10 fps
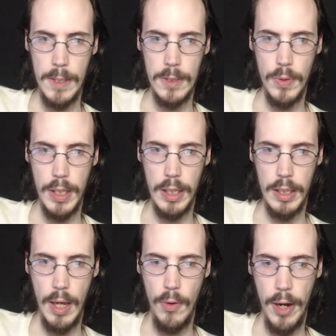so he
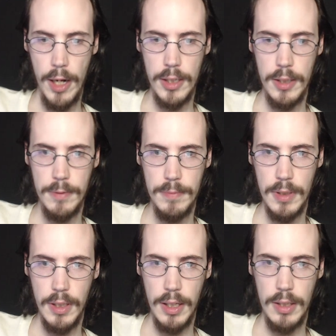can counteract it
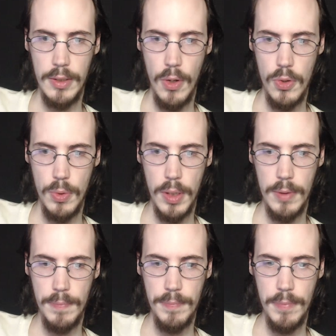and like go through it.